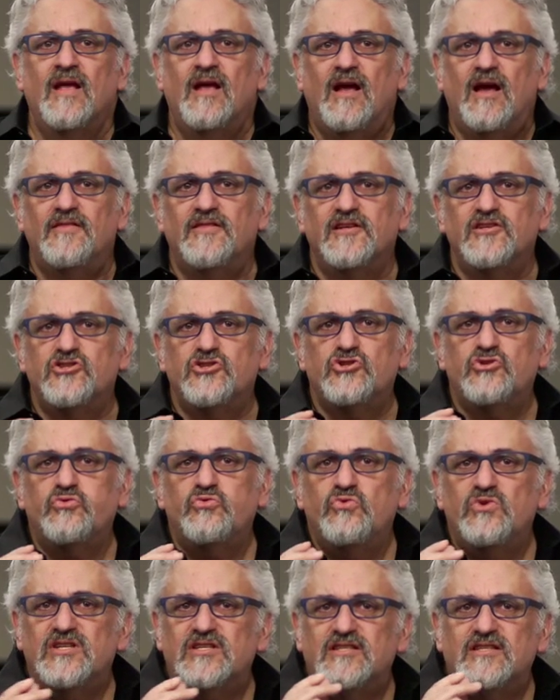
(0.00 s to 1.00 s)
and then
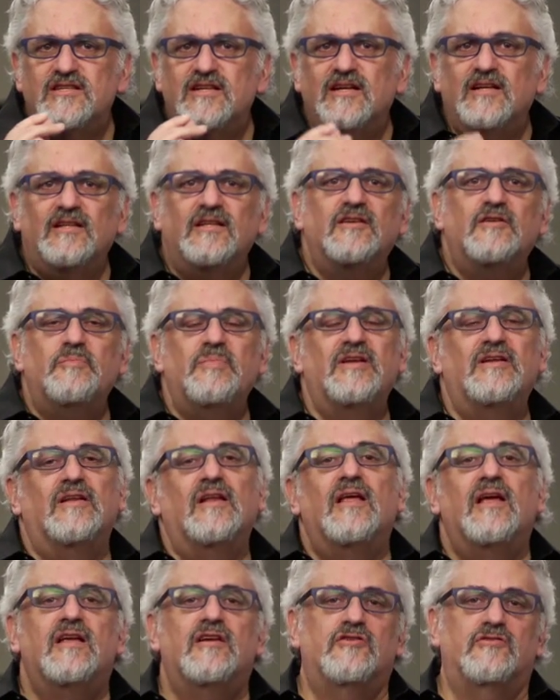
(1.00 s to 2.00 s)
twist it a little bit
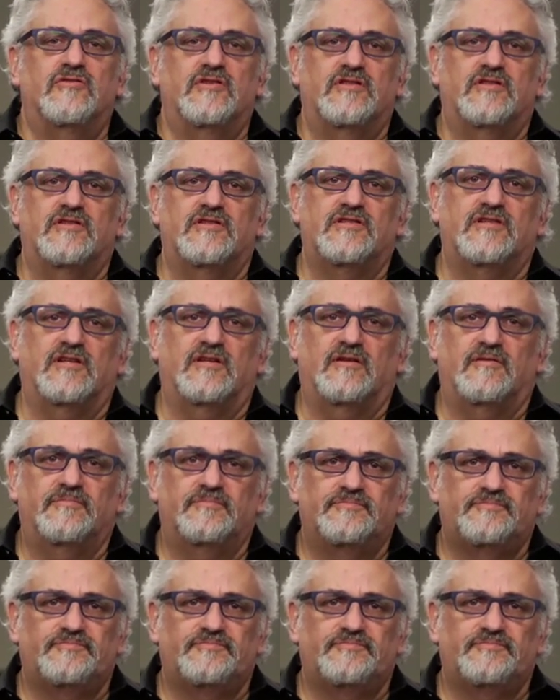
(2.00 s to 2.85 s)
later in the scene.